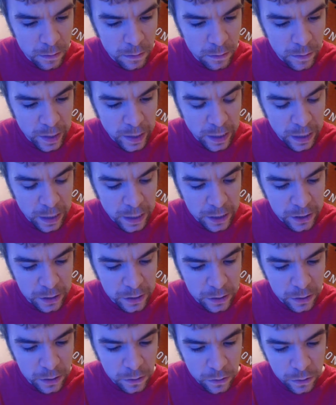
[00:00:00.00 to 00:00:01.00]
Connections
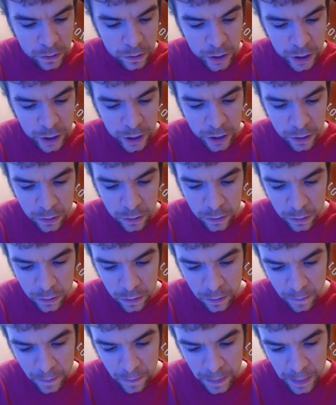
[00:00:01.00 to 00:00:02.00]
in order shown.
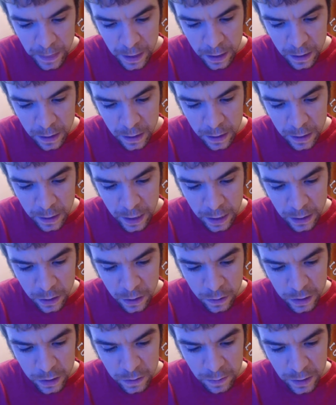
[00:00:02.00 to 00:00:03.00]
You got
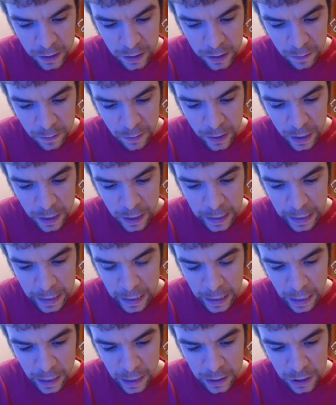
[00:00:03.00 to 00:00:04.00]
USB supply,
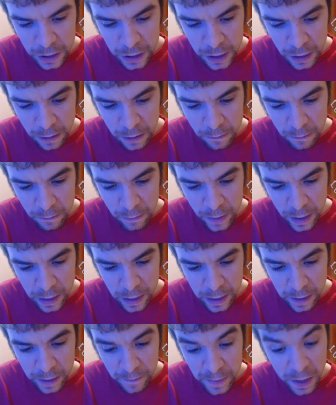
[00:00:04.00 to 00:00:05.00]

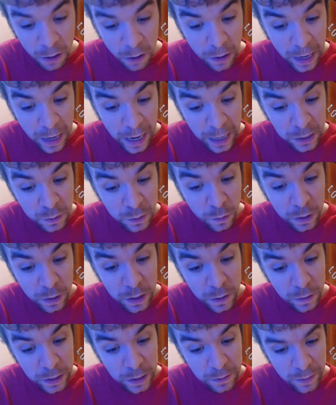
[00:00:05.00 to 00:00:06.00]
HDMI. Oh, it has one
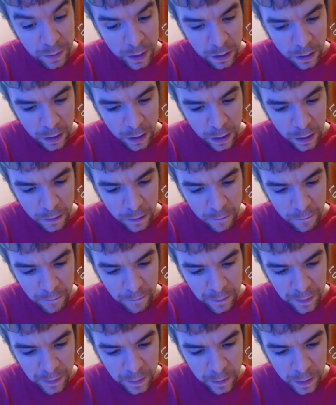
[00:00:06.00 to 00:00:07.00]
USB on it.
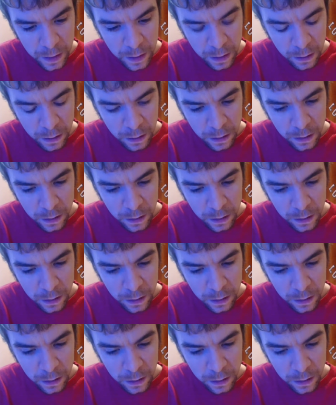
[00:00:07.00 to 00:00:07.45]
Huh.